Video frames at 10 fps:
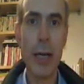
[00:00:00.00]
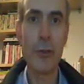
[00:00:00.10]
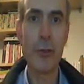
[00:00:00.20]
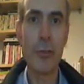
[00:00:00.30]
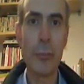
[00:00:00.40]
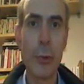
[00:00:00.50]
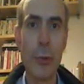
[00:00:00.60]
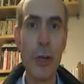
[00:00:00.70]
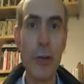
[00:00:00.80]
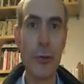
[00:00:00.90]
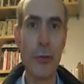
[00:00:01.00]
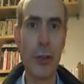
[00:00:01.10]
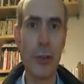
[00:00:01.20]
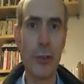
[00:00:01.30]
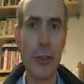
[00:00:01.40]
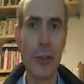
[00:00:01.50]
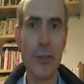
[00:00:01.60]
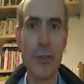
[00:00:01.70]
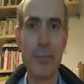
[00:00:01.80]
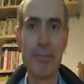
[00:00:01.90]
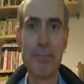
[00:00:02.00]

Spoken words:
at some more interesting circuits.